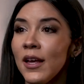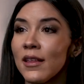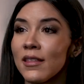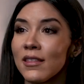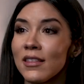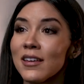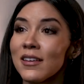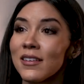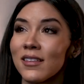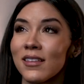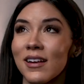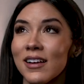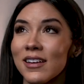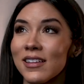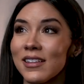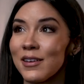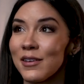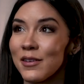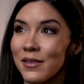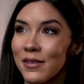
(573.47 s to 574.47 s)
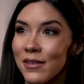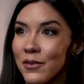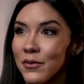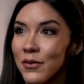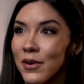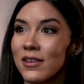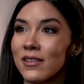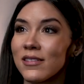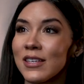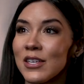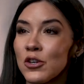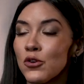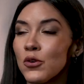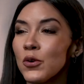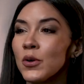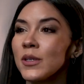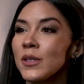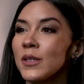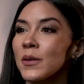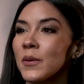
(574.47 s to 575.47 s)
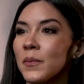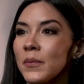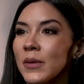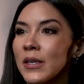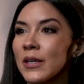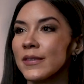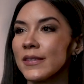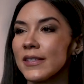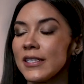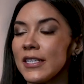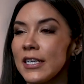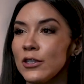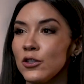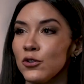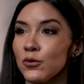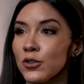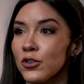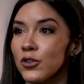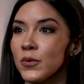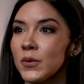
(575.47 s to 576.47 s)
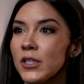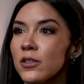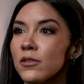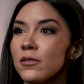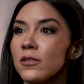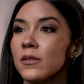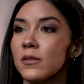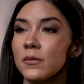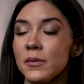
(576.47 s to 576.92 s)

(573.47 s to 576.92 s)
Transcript: think that I like theoretically could be on stage or do what you do.